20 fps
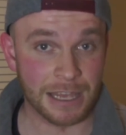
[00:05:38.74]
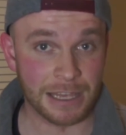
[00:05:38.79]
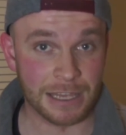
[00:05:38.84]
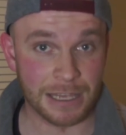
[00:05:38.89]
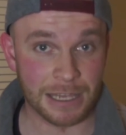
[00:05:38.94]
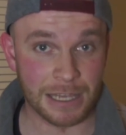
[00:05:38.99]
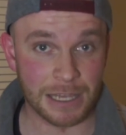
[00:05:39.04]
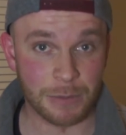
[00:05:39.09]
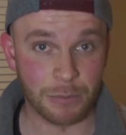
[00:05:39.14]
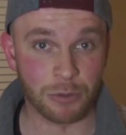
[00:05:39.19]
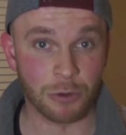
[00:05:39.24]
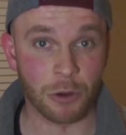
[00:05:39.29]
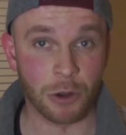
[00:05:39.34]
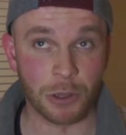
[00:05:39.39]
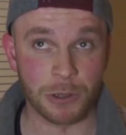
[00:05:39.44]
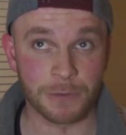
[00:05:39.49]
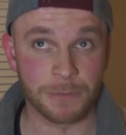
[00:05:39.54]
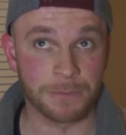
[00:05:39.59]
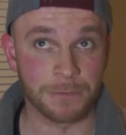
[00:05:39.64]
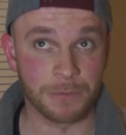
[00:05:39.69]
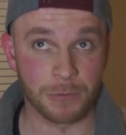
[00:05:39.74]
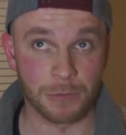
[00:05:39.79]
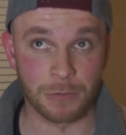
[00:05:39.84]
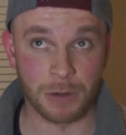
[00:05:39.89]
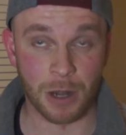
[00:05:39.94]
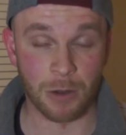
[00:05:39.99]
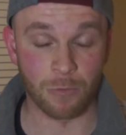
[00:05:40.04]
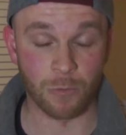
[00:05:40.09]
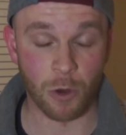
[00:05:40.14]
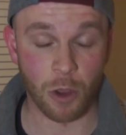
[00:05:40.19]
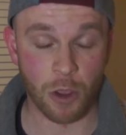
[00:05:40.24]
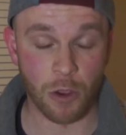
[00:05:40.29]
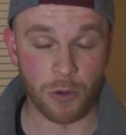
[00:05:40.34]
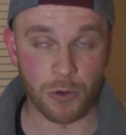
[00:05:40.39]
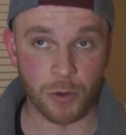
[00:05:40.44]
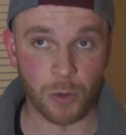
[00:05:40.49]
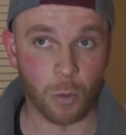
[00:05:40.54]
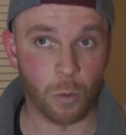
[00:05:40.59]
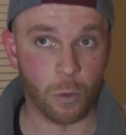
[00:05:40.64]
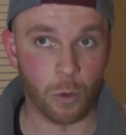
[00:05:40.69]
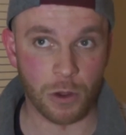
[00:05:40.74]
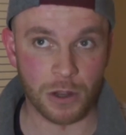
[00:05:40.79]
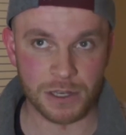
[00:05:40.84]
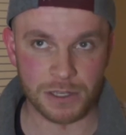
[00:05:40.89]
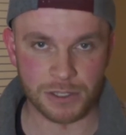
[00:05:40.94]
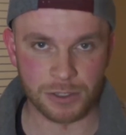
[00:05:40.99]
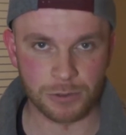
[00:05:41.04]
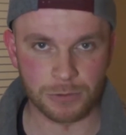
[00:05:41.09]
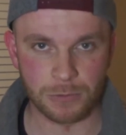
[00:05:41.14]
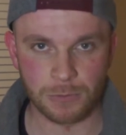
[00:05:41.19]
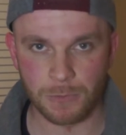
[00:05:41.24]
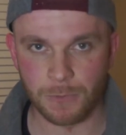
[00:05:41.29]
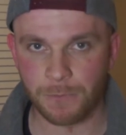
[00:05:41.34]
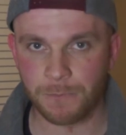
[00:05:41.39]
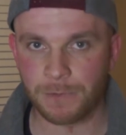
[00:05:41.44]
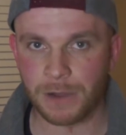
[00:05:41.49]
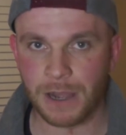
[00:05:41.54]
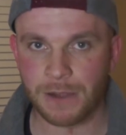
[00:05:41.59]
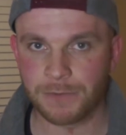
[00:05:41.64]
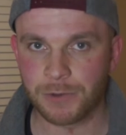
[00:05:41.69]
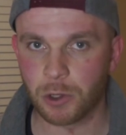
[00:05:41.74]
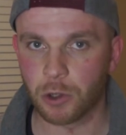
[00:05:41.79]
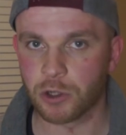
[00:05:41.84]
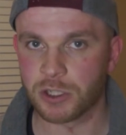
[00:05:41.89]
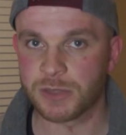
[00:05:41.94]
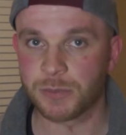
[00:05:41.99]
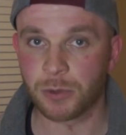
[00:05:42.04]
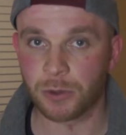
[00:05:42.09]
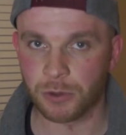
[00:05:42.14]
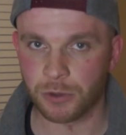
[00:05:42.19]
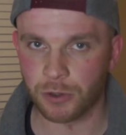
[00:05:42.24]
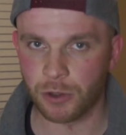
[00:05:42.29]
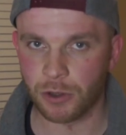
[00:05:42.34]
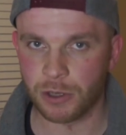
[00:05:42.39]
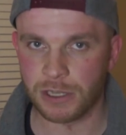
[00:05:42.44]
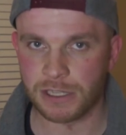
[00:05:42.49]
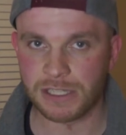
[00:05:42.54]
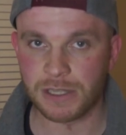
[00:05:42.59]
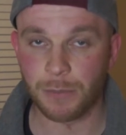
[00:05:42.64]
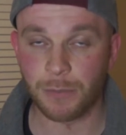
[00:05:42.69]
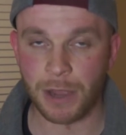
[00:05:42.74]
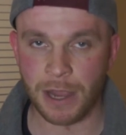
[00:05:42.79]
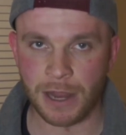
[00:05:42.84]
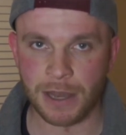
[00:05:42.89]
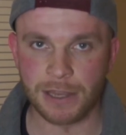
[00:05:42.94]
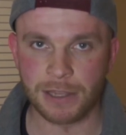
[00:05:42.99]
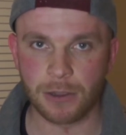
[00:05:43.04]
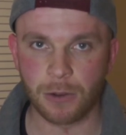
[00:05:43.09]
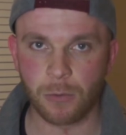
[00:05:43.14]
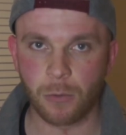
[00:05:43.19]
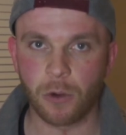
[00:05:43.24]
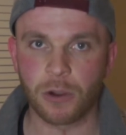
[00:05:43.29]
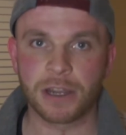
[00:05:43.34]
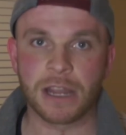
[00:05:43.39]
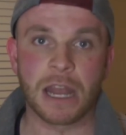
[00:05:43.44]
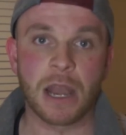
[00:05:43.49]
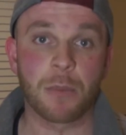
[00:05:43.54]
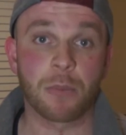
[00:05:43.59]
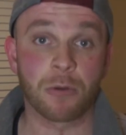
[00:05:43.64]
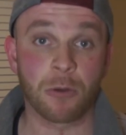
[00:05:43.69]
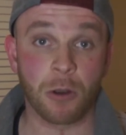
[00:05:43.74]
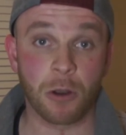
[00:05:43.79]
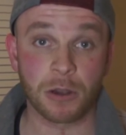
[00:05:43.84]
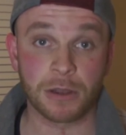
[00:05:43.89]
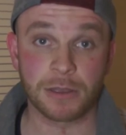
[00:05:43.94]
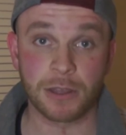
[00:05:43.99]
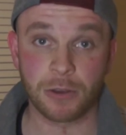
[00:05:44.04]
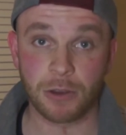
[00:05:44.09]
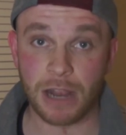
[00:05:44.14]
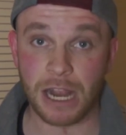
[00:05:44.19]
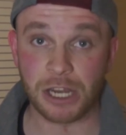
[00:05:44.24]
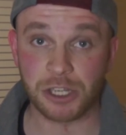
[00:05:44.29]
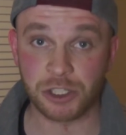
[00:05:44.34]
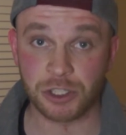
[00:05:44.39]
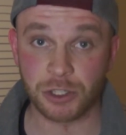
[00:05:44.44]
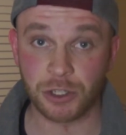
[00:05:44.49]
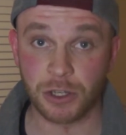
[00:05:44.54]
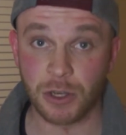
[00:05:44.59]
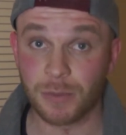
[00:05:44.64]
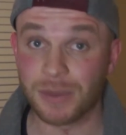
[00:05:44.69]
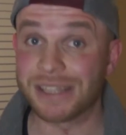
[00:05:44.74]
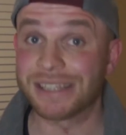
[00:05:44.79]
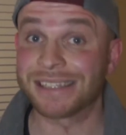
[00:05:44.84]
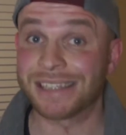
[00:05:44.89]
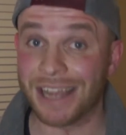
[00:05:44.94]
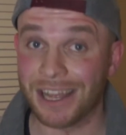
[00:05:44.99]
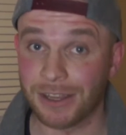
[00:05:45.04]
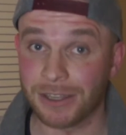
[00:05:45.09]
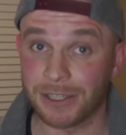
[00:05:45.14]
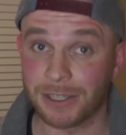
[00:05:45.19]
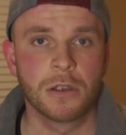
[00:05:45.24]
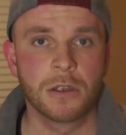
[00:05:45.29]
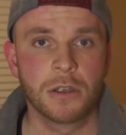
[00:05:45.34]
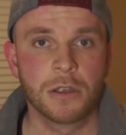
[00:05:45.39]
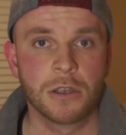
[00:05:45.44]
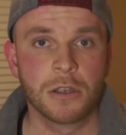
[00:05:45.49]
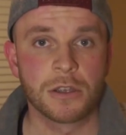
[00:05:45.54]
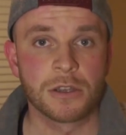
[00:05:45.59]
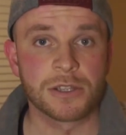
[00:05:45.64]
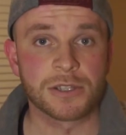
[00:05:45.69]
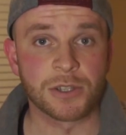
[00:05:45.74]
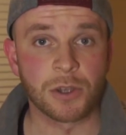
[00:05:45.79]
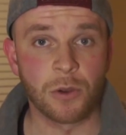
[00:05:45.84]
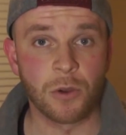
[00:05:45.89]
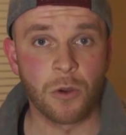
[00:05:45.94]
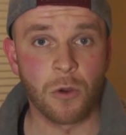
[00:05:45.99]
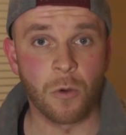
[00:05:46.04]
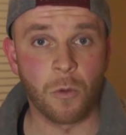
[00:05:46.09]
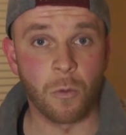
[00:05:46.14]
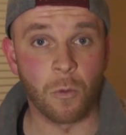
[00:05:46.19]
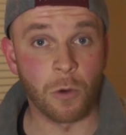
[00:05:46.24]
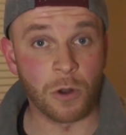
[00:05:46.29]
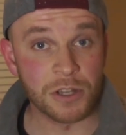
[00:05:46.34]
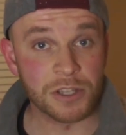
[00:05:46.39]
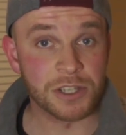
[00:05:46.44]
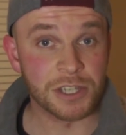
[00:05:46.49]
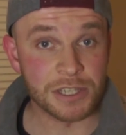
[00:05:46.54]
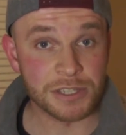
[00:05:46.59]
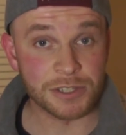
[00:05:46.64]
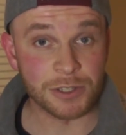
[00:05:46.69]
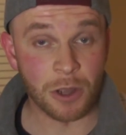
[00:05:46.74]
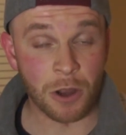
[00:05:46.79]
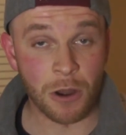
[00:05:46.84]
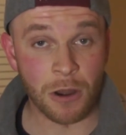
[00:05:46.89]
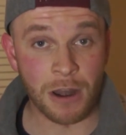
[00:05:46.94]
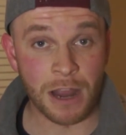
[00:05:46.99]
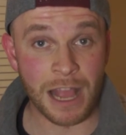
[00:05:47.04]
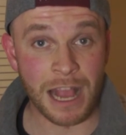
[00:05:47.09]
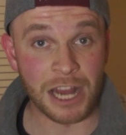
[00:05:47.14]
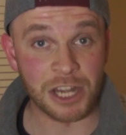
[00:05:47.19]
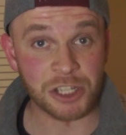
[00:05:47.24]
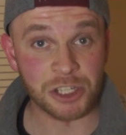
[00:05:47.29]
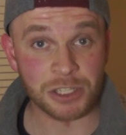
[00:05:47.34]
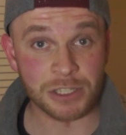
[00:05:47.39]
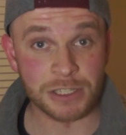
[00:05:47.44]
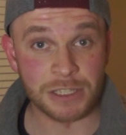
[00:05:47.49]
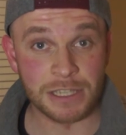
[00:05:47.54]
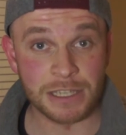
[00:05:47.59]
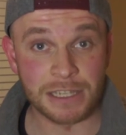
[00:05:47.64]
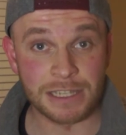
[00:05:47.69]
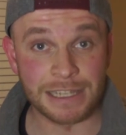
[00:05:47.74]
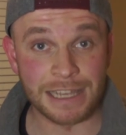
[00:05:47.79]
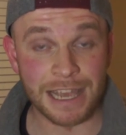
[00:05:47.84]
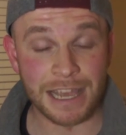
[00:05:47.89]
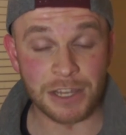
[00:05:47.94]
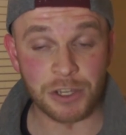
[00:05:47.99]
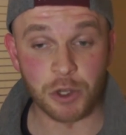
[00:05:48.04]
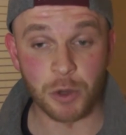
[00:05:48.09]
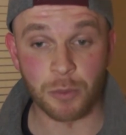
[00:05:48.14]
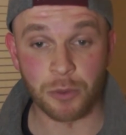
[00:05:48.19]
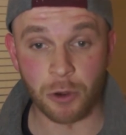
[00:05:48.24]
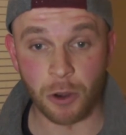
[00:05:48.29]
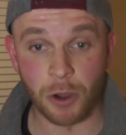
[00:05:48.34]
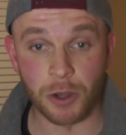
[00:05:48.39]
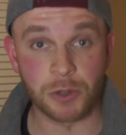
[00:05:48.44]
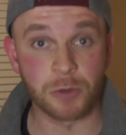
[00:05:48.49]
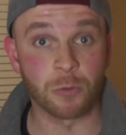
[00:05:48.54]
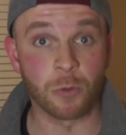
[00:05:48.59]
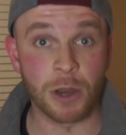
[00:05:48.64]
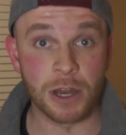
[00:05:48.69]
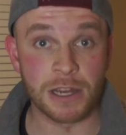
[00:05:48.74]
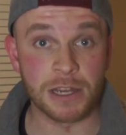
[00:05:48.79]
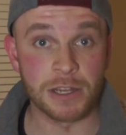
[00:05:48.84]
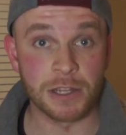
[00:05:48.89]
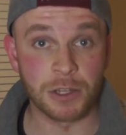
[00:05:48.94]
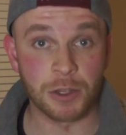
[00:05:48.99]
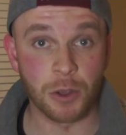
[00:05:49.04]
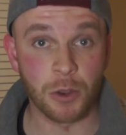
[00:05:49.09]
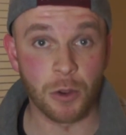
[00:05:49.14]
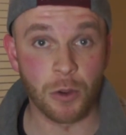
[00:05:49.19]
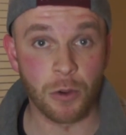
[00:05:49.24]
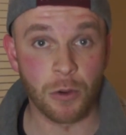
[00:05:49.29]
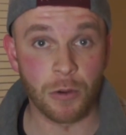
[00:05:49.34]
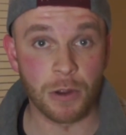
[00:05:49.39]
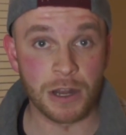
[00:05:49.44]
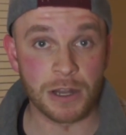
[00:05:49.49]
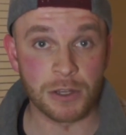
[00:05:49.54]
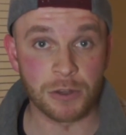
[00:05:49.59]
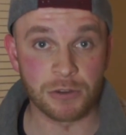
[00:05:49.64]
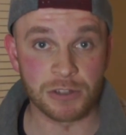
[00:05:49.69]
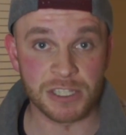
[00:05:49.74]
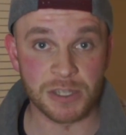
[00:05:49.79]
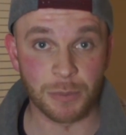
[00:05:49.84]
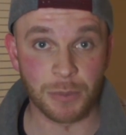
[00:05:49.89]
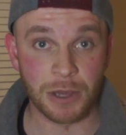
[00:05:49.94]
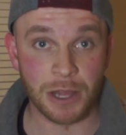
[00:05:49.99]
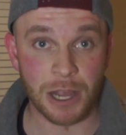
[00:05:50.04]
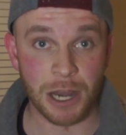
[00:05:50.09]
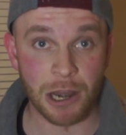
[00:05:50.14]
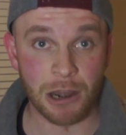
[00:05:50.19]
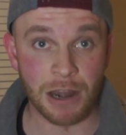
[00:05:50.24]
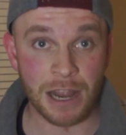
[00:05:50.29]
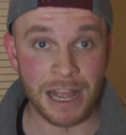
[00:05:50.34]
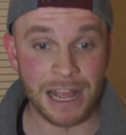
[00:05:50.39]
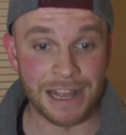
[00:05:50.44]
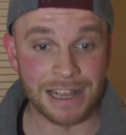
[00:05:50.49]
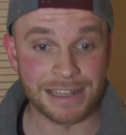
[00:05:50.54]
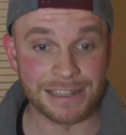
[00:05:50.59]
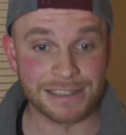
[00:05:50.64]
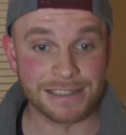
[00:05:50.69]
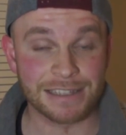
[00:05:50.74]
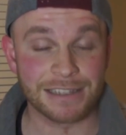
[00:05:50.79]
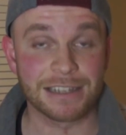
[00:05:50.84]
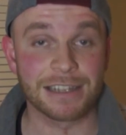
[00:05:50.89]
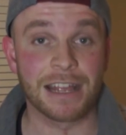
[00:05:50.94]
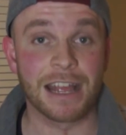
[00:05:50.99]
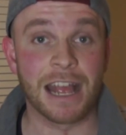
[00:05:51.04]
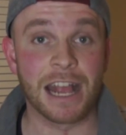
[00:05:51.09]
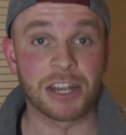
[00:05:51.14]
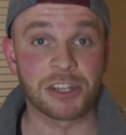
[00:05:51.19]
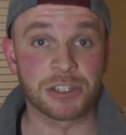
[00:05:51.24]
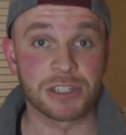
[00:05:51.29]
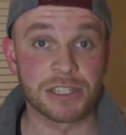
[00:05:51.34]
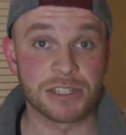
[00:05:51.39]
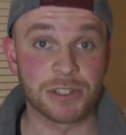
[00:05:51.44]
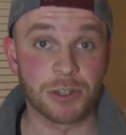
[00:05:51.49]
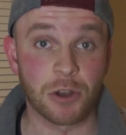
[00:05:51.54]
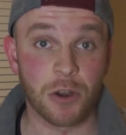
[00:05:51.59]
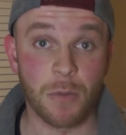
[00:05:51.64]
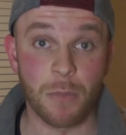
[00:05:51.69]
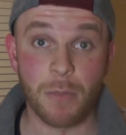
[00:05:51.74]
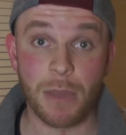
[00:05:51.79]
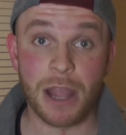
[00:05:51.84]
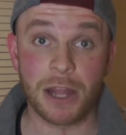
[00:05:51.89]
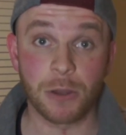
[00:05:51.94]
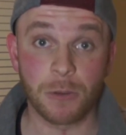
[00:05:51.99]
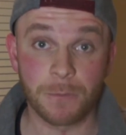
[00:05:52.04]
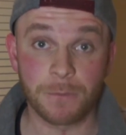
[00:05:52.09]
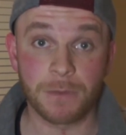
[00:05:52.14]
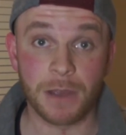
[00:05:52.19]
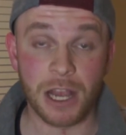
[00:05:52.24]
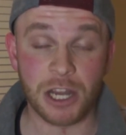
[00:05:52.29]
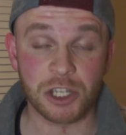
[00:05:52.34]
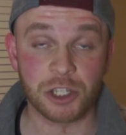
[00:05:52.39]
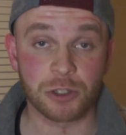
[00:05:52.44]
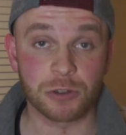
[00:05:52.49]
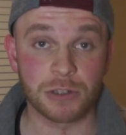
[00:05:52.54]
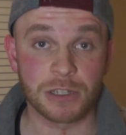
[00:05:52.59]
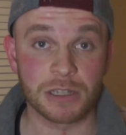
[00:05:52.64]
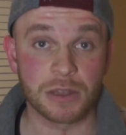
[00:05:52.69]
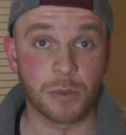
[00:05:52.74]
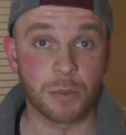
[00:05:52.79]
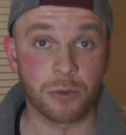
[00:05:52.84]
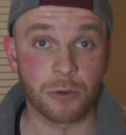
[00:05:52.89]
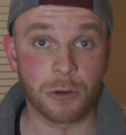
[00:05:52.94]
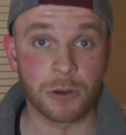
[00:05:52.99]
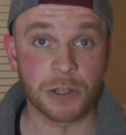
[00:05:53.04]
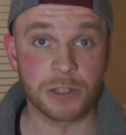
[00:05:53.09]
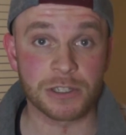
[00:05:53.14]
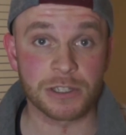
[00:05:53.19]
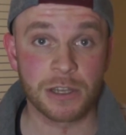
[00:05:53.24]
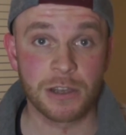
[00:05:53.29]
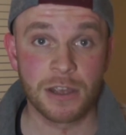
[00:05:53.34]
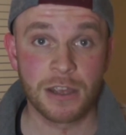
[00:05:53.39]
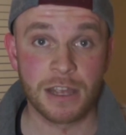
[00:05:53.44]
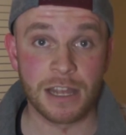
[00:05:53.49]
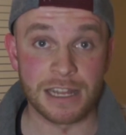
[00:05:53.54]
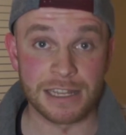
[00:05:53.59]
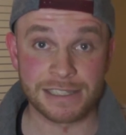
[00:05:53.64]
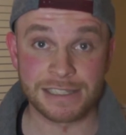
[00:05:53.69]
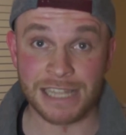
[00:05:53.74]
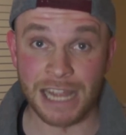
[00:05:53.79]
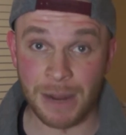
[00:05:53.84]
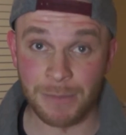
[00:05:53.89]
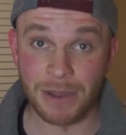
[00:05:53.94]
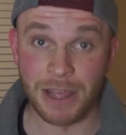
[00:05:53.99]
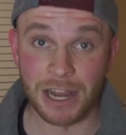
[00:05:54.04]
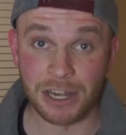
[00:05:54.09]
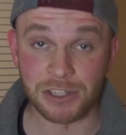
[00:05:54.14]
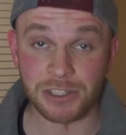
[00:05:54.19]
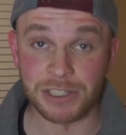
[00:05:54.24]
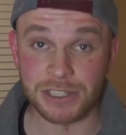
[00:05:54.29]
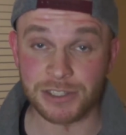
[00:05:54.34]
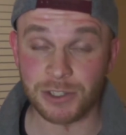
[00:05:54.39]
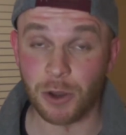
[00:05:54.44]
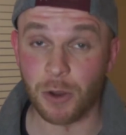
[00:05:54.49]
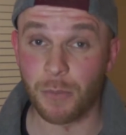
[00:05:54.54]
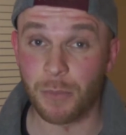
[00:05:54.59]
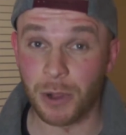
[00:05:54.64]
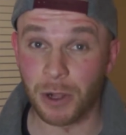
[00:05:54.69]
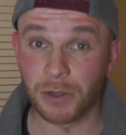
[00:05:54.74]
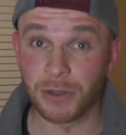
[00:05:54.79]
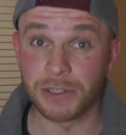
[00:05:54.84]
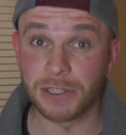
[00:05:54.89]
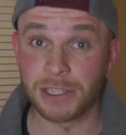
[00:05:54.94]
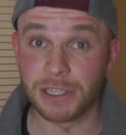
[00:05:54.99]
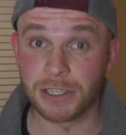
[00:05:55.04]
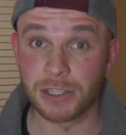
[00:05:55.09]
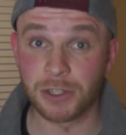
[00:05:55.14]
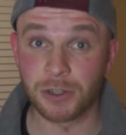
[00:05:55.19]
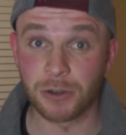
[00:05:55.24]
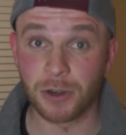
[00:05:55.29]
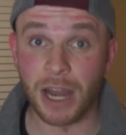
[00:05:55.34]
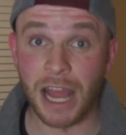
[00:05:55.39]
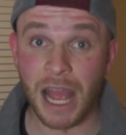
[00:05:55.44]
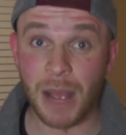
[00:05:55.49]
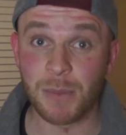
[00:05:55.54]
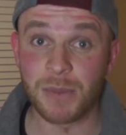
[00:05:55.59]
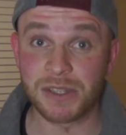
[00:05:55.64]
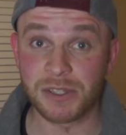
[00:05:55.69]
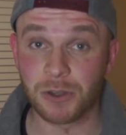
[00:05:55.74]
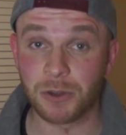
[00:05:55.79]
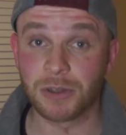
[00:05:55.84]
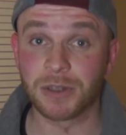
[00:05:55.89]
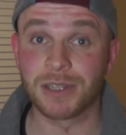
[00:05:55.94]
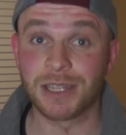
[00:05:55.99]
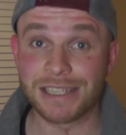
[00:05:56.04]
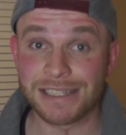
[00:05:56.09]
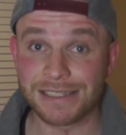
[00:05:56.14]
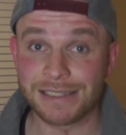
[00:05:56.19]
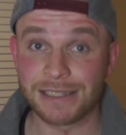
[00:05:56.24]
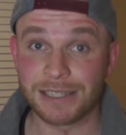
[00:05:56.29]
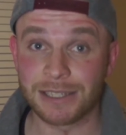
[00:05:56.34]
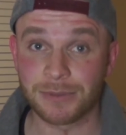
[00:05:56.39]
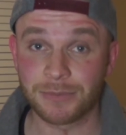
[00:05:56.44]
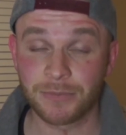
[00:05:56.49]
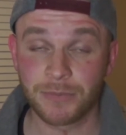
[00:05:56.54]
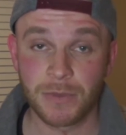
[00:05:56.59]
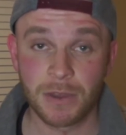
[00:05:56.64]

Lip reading: a product for around $1 to $5 per unit, depending on what kind of product that you're actually going to be selling. So once you start actually getting your product ready to go and your supplier has actually started manufacturing the product, it's time to actually start building your Amazon listing.